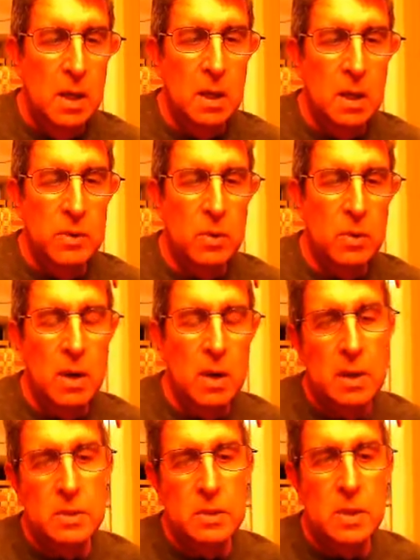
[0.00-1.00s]
There
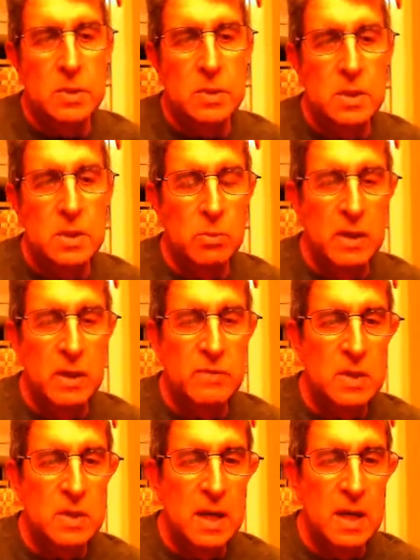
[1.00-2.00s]
are some
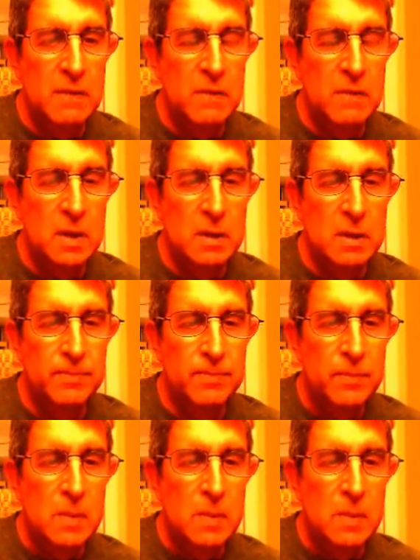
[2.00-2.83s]
reefs that have